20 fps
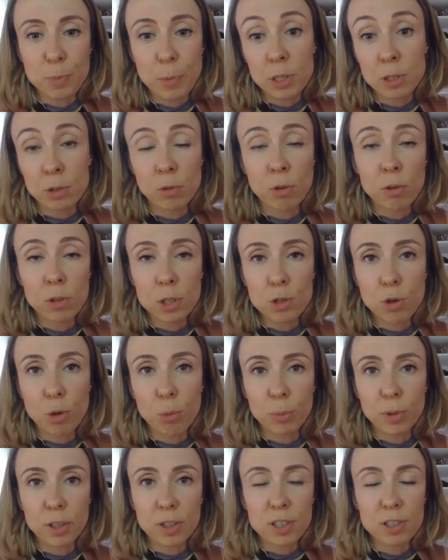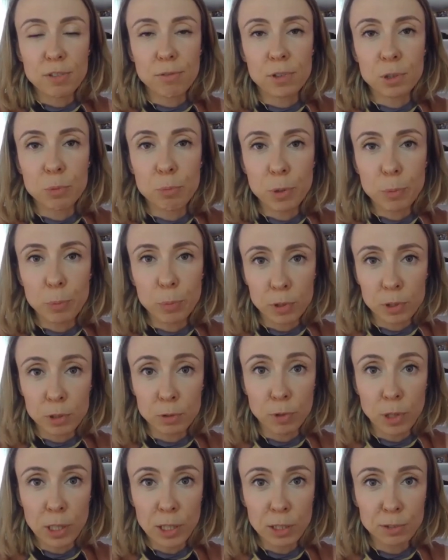depending on the topic, different people
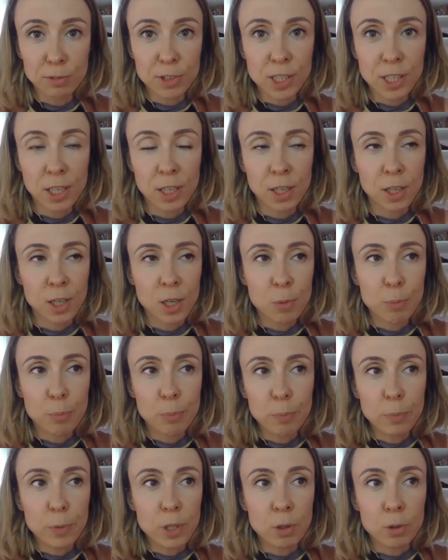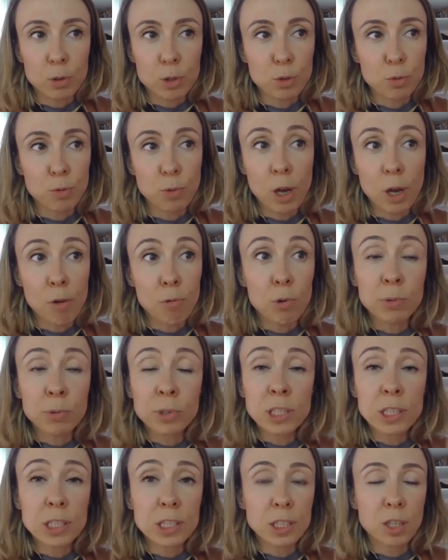involved, but also for
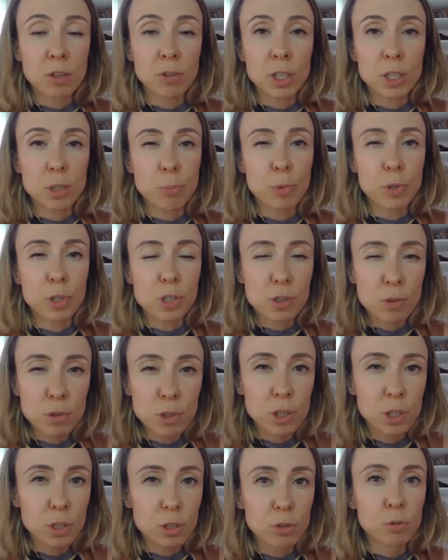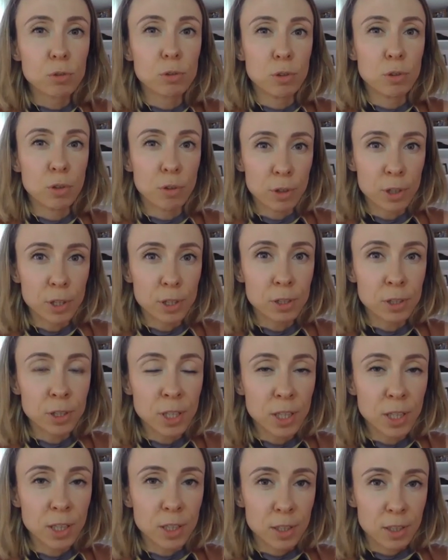everyone, it's a great opportunity to
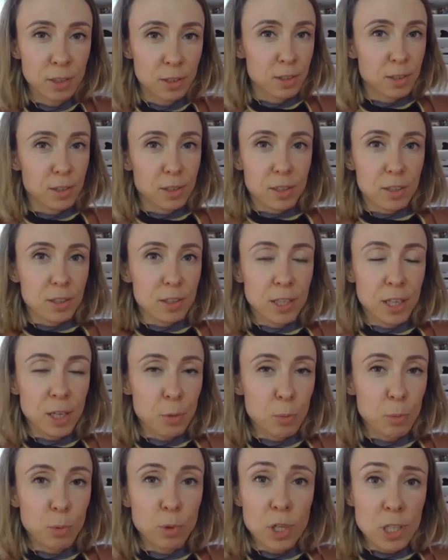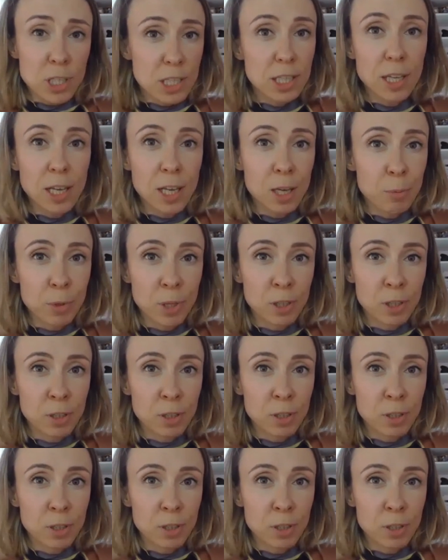learn, what is
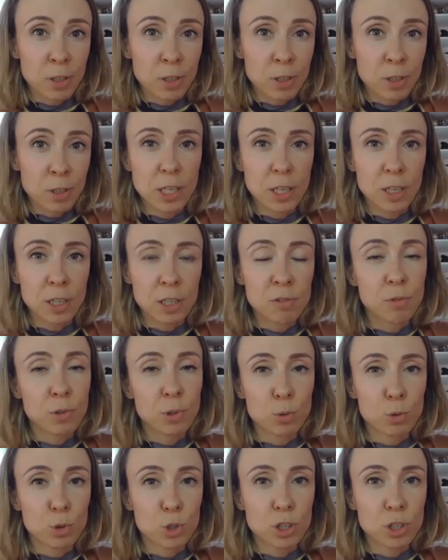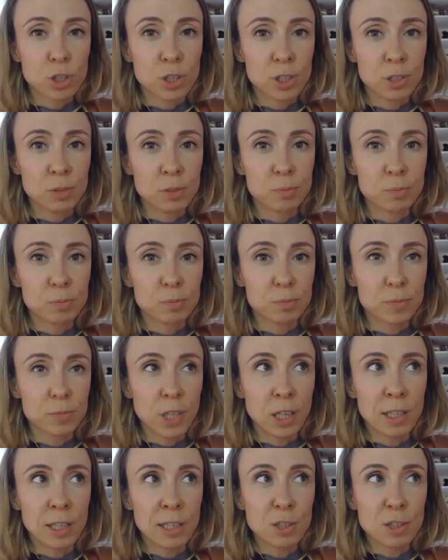coming, what will be there in future,
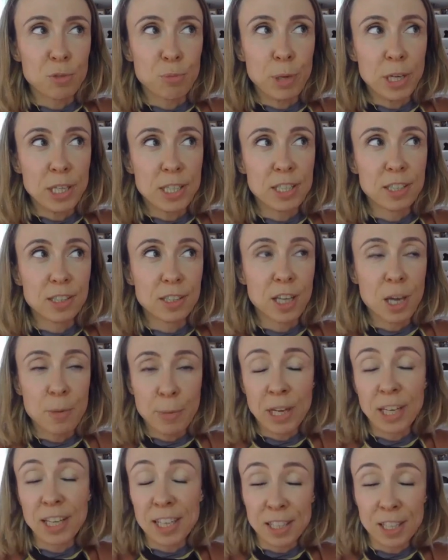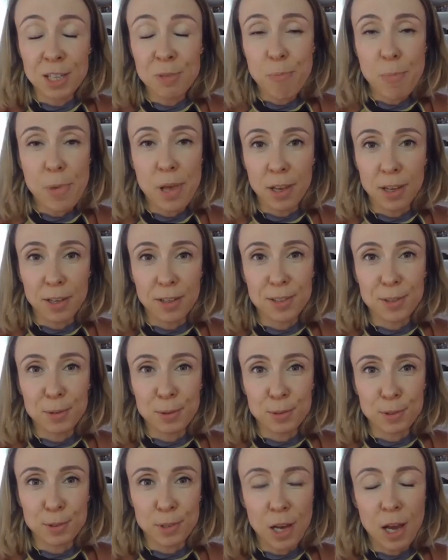and basically make an impact
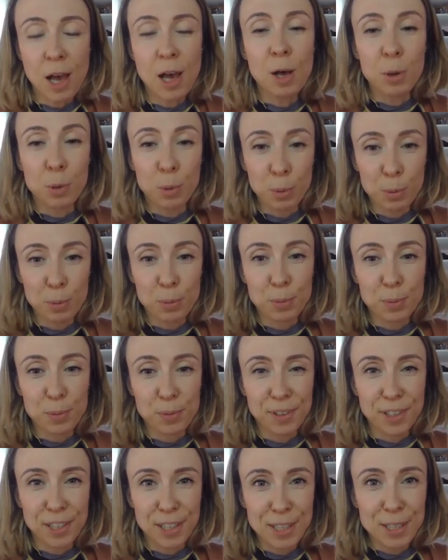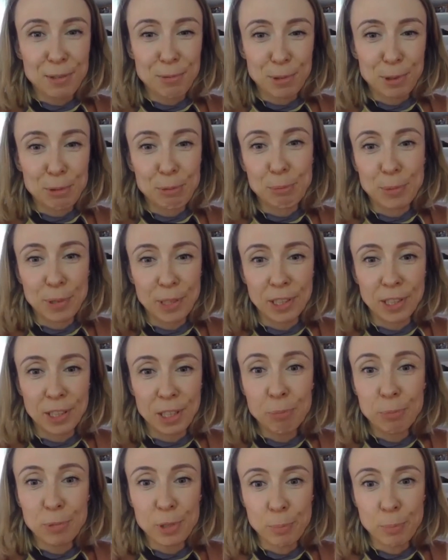on how it will be
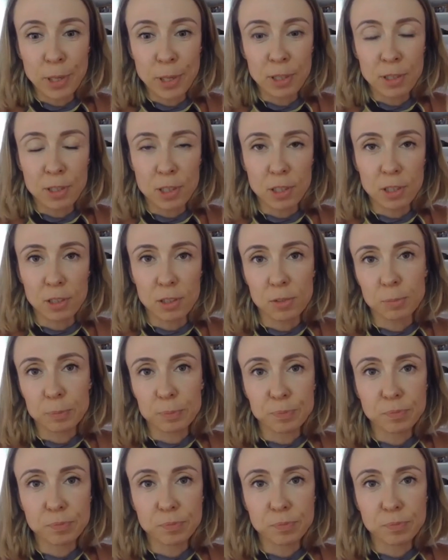implemented.